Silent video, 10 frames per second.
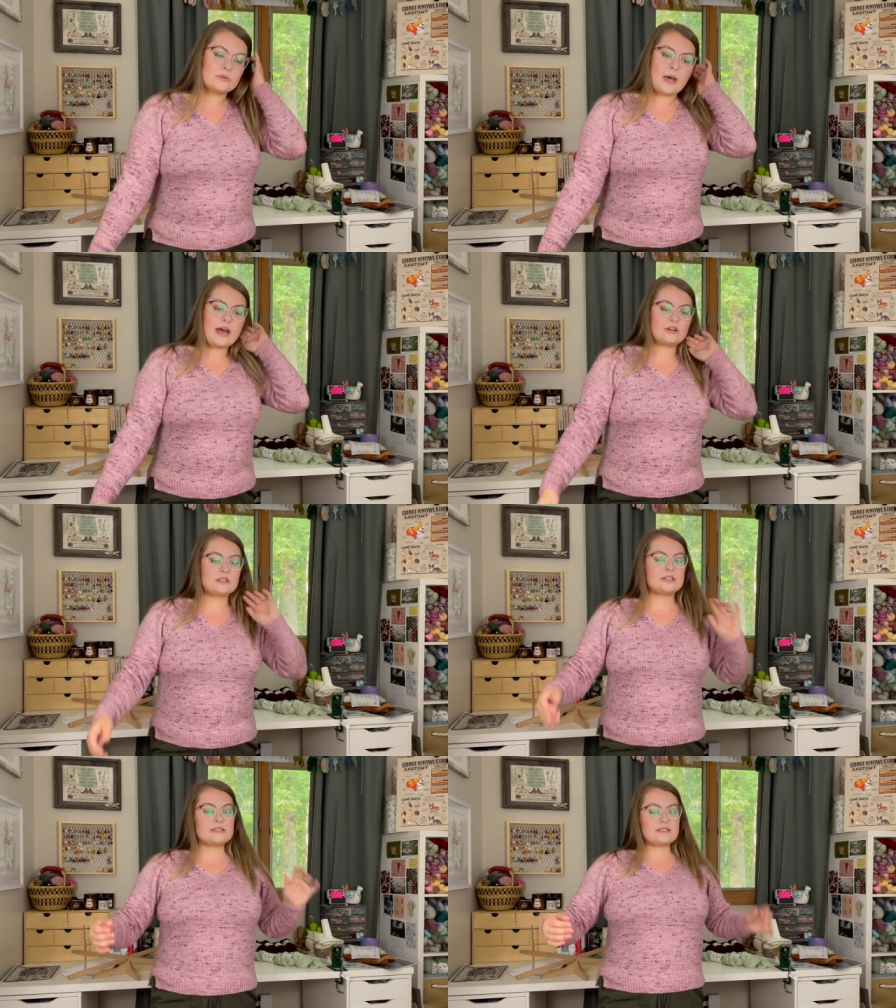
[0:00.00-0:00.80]

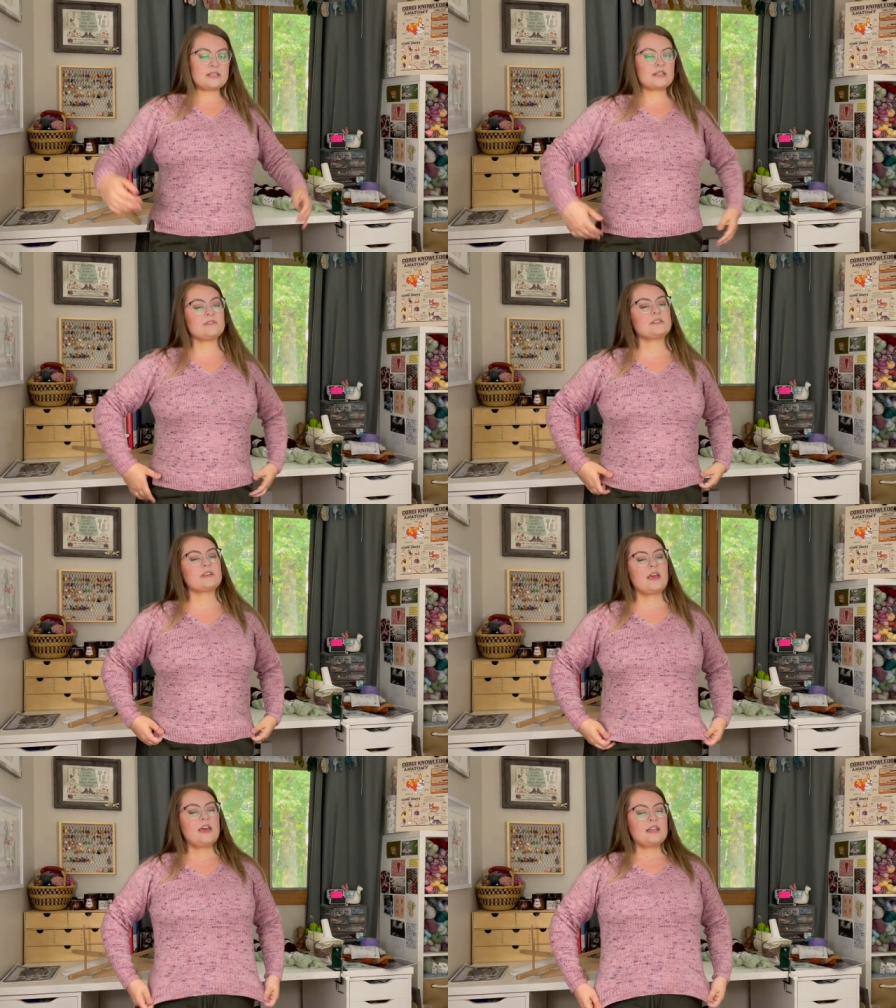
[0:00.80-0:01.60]
pattern sleeves,
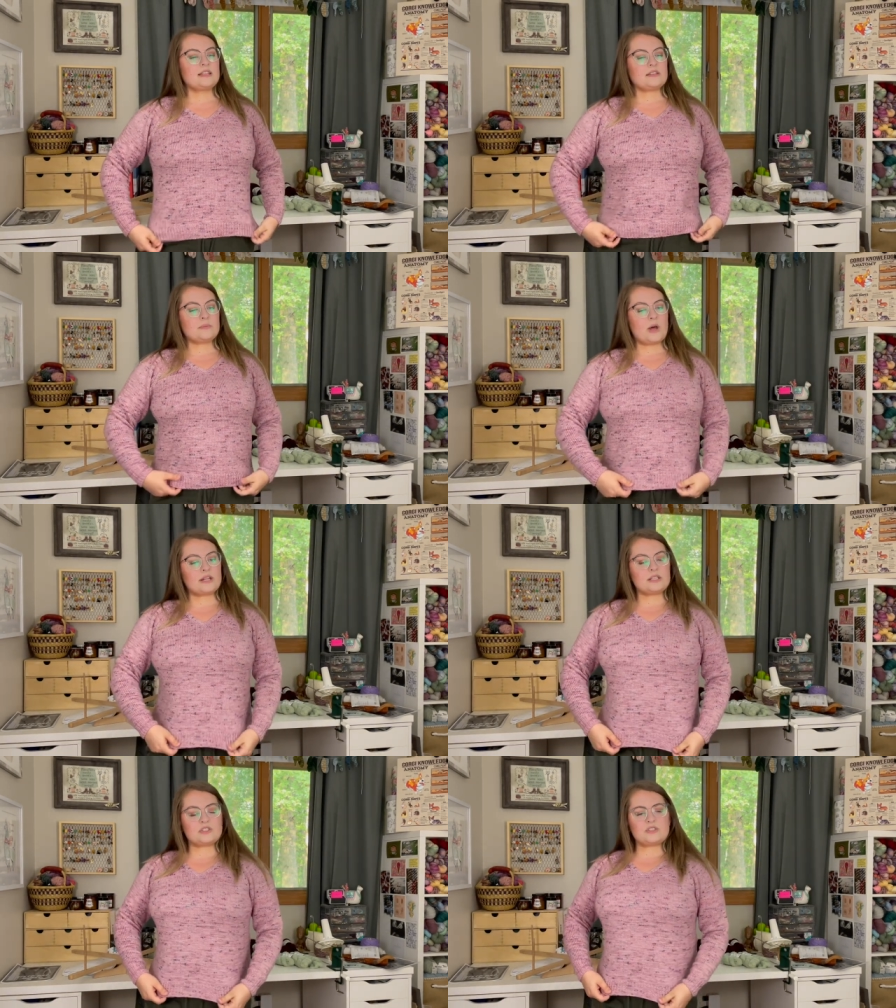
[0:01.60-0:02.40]
knit the
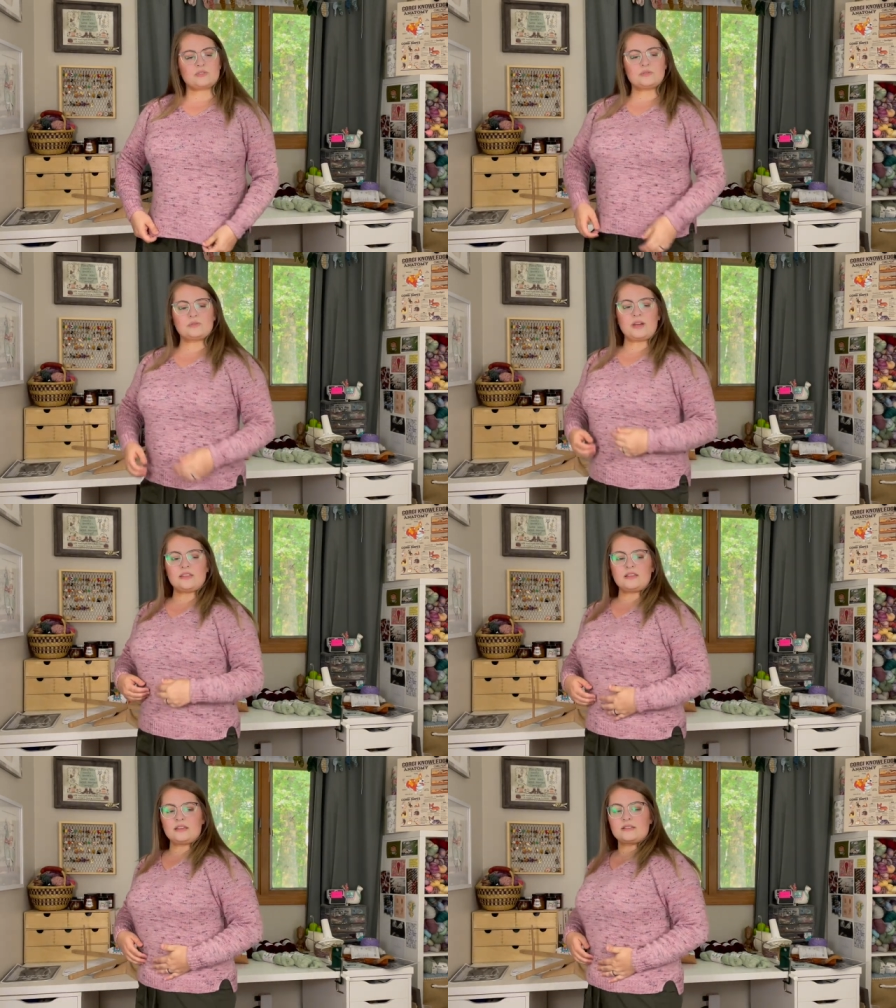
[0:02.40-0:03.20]
body to, I
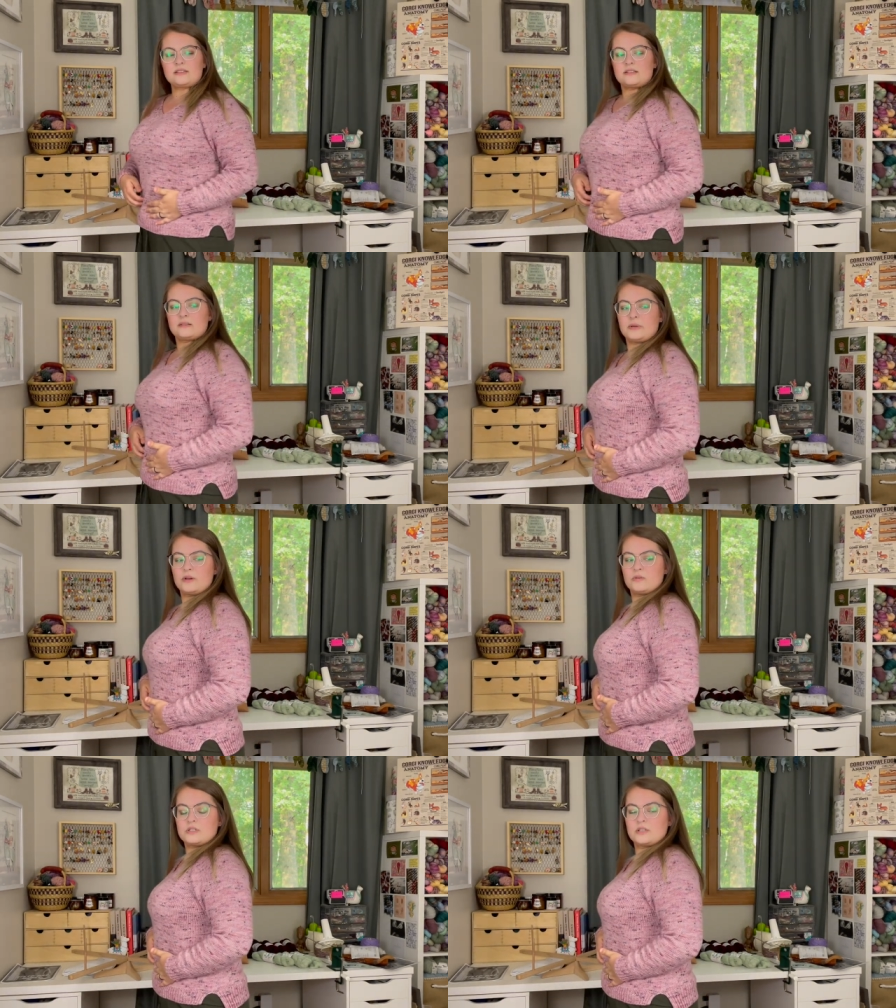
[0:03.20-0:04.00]
think this is
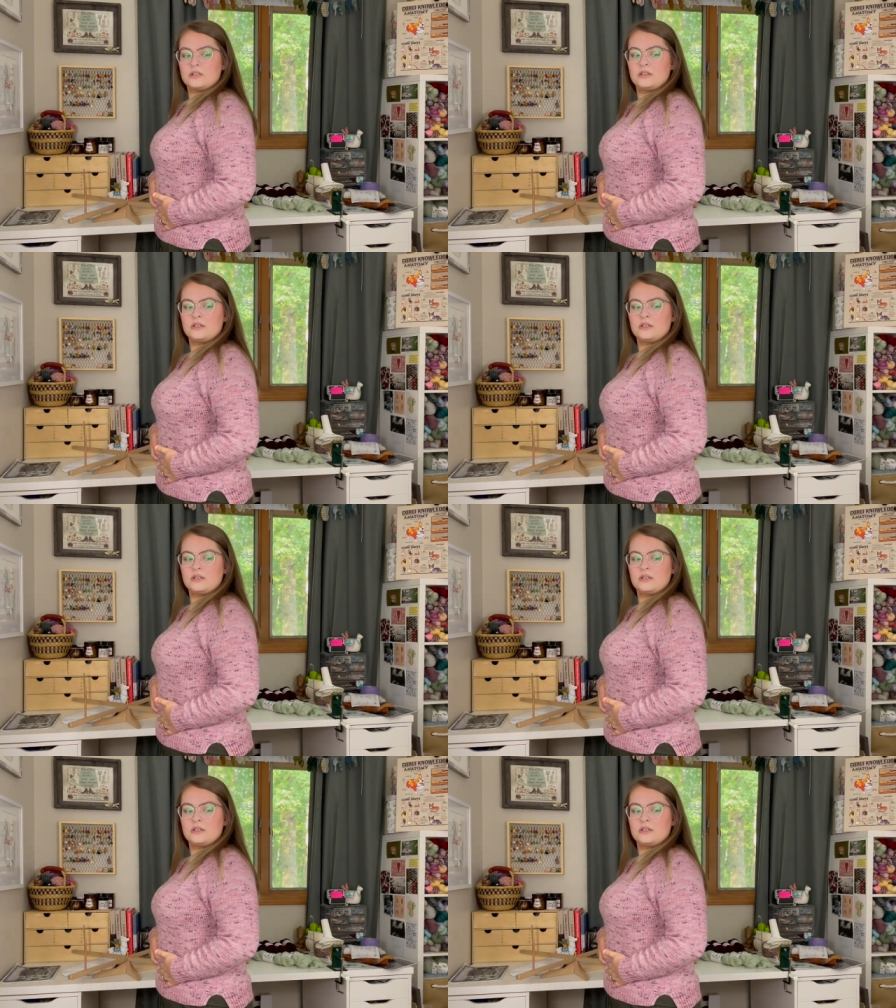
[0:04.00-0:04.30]
about